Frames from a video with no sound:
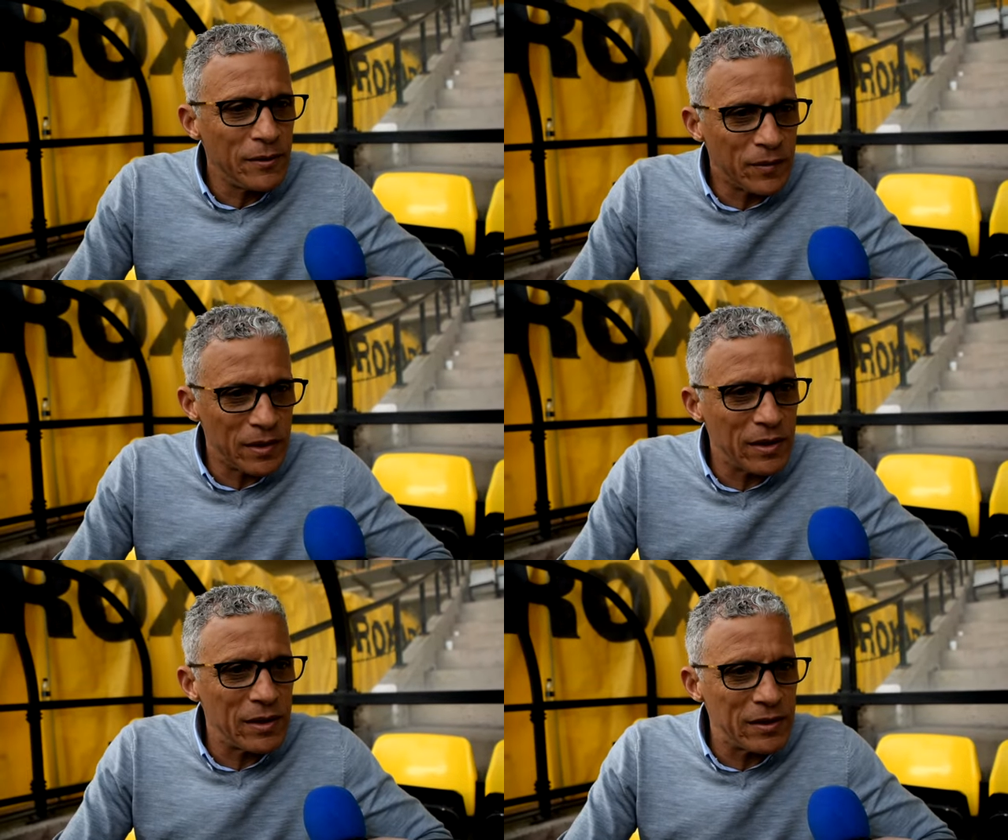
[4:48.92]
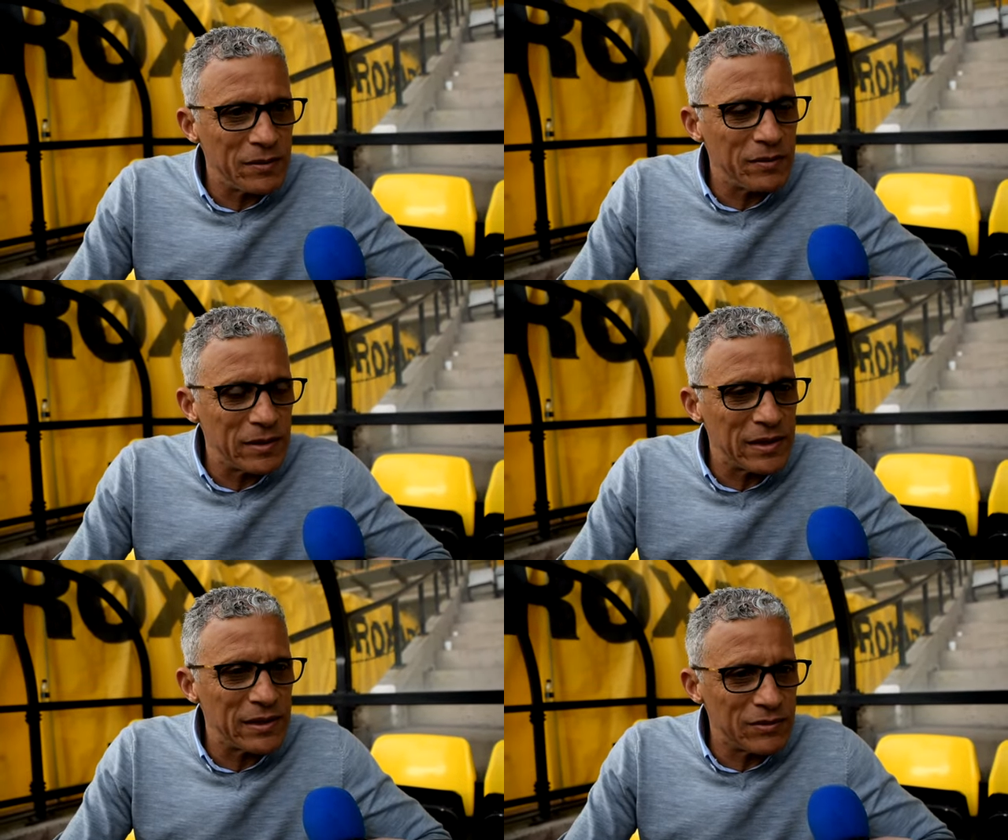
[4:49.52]
Um,
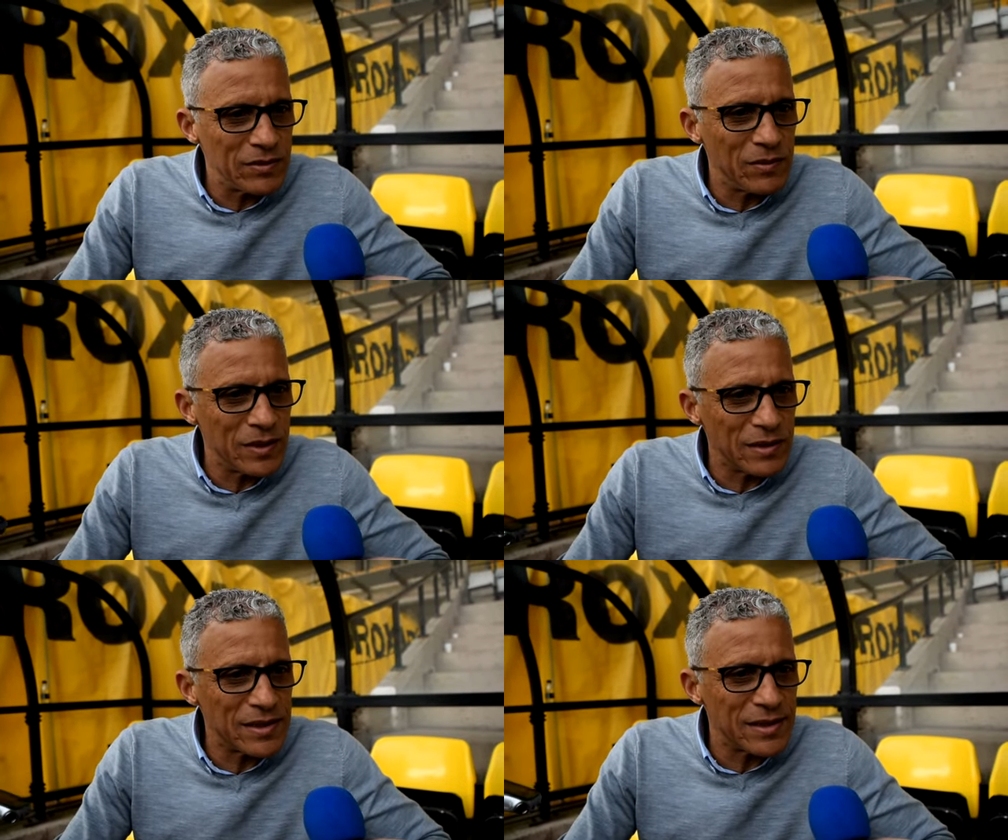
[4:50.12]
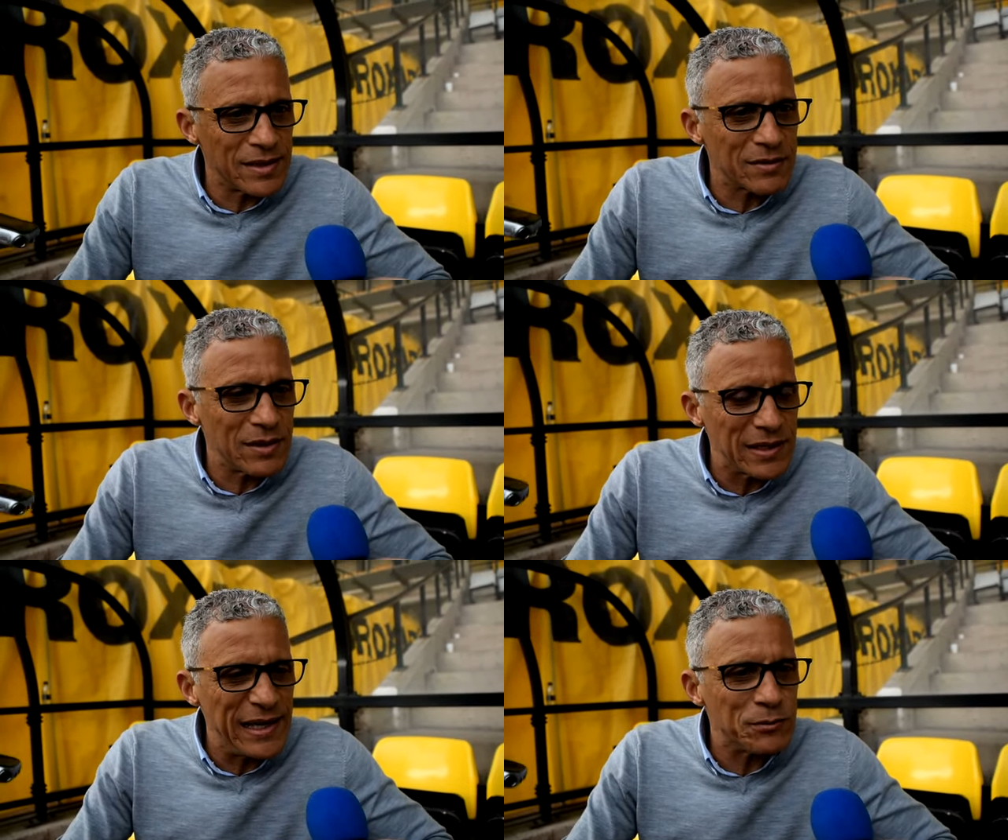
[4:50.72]
it, is, is,
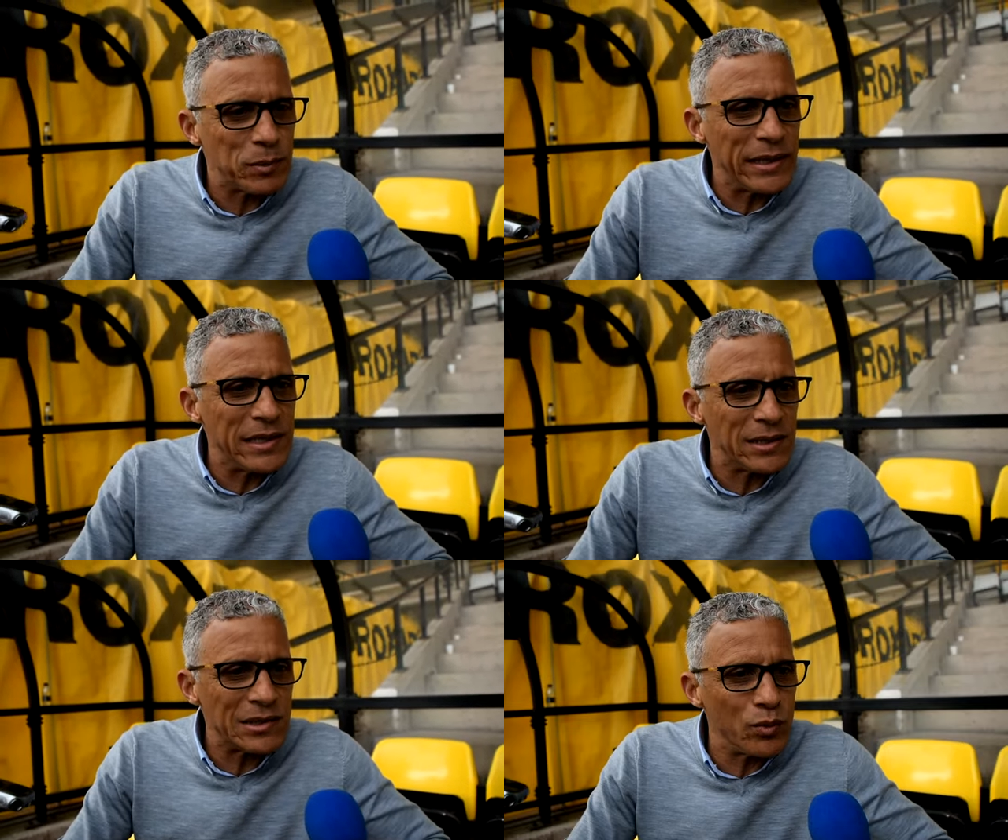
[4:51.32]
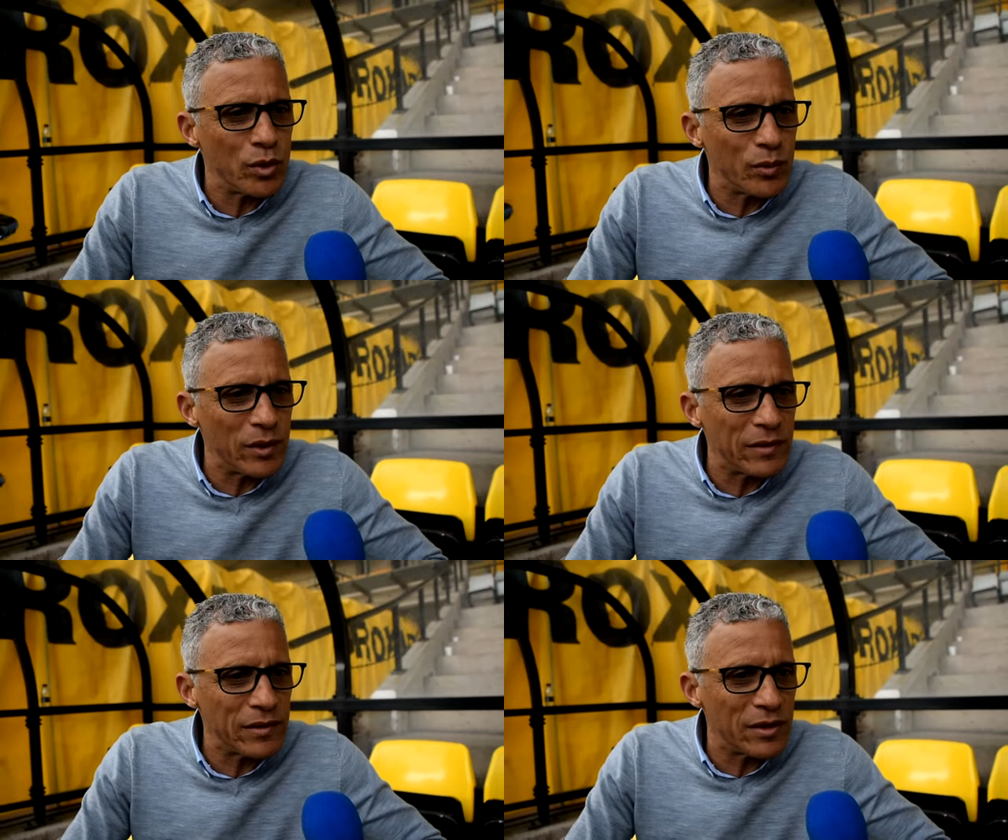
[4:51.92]
is pleasing to work
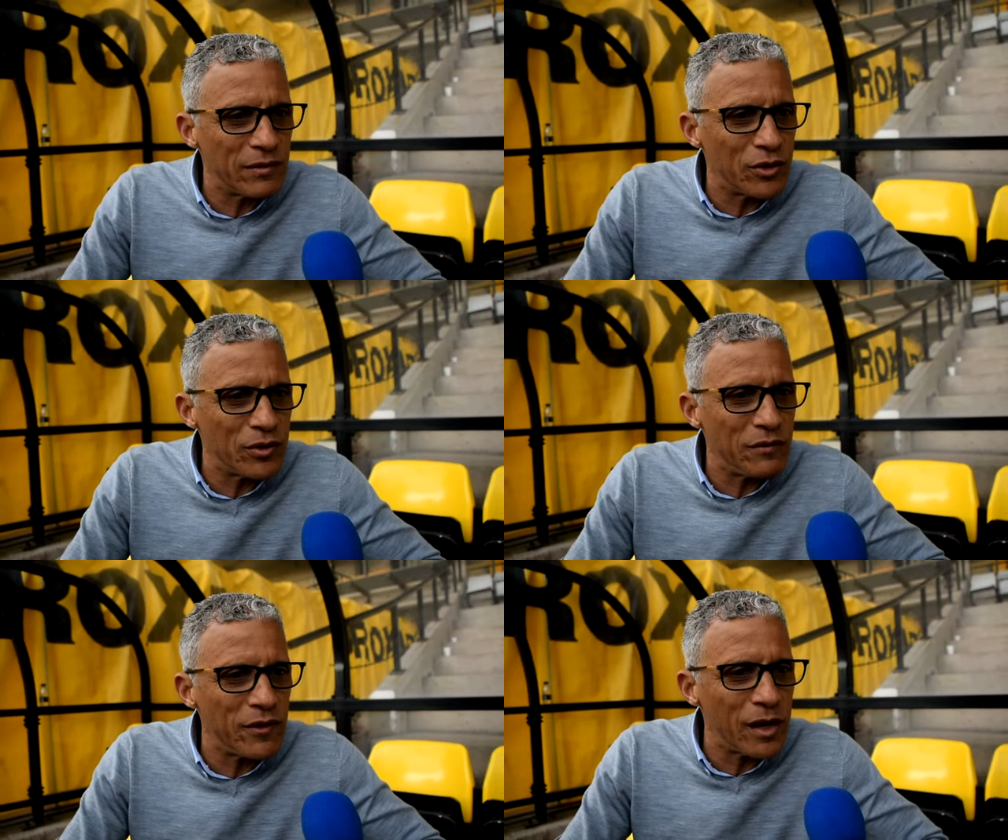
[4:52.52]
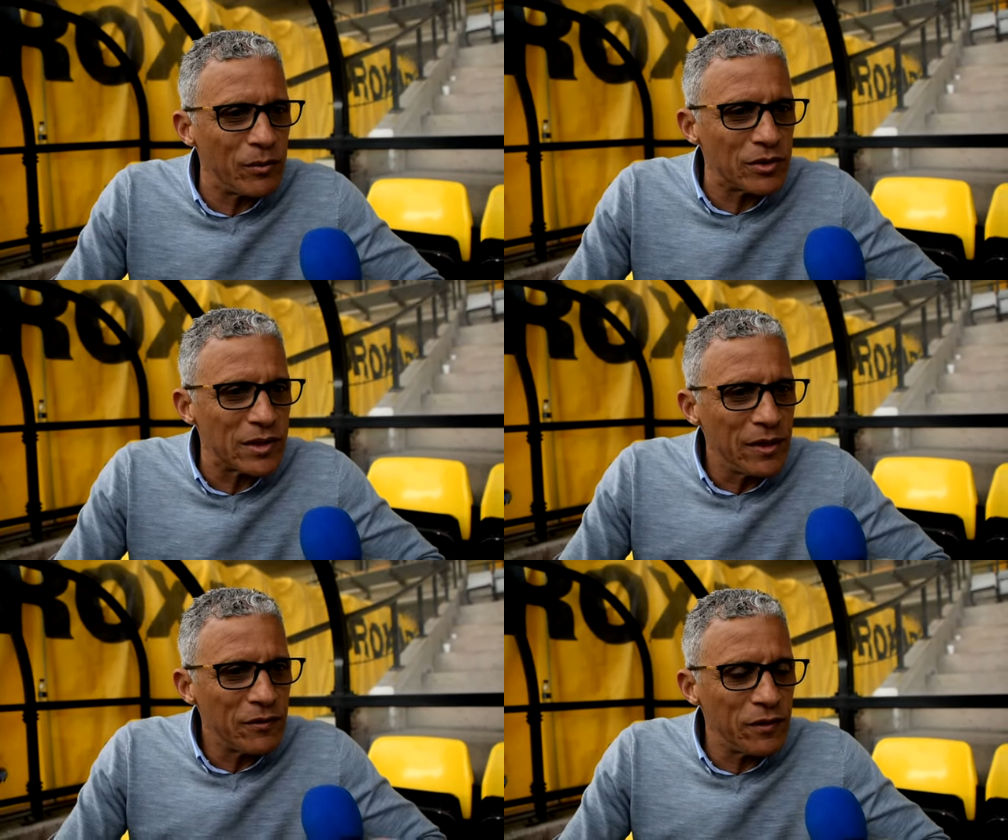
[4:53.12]
with and it's in a good environment
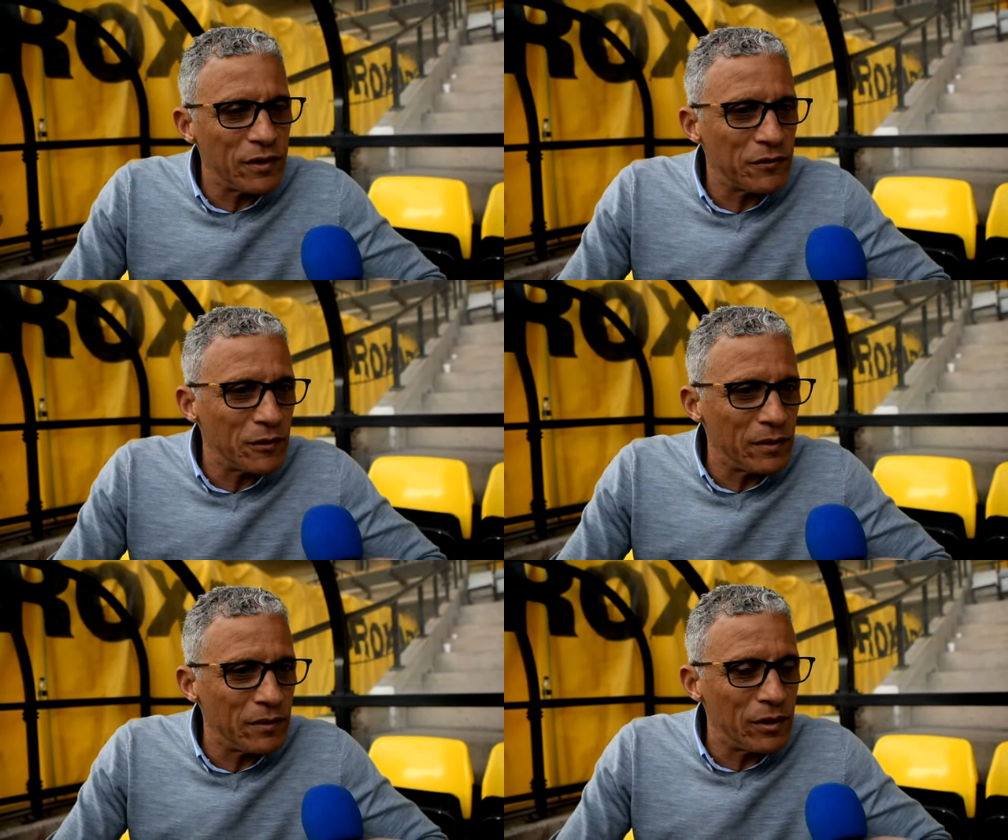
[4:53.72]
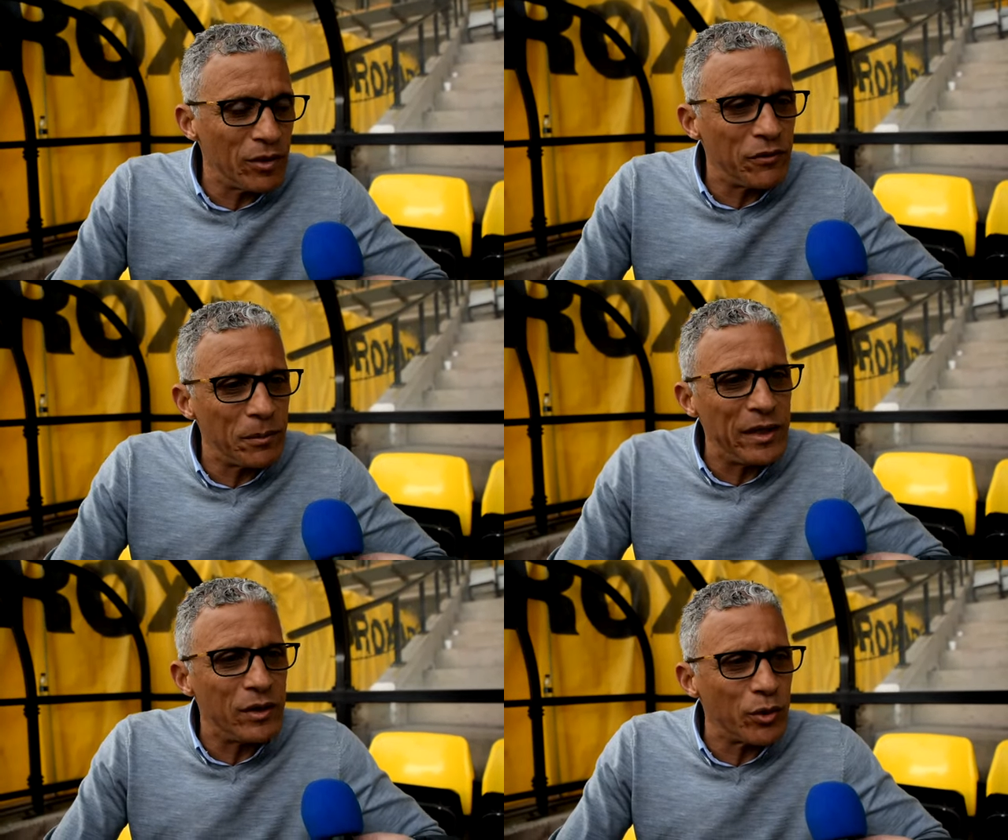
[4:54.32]
for, for not only for
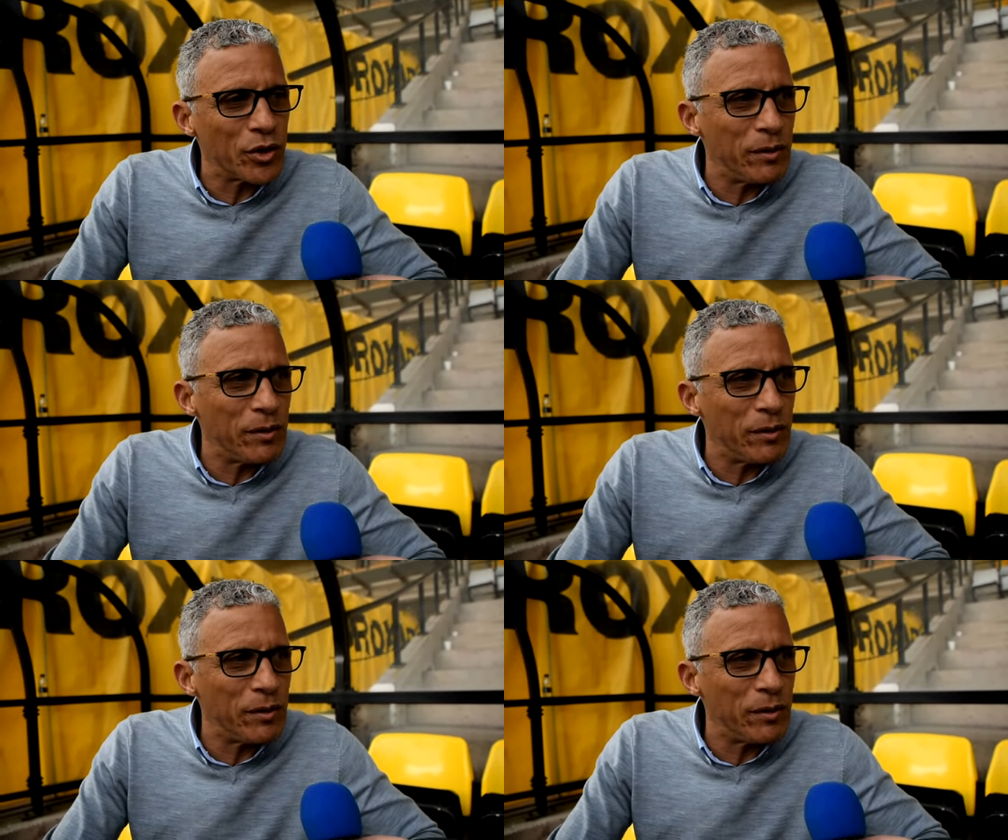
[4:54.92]
me to work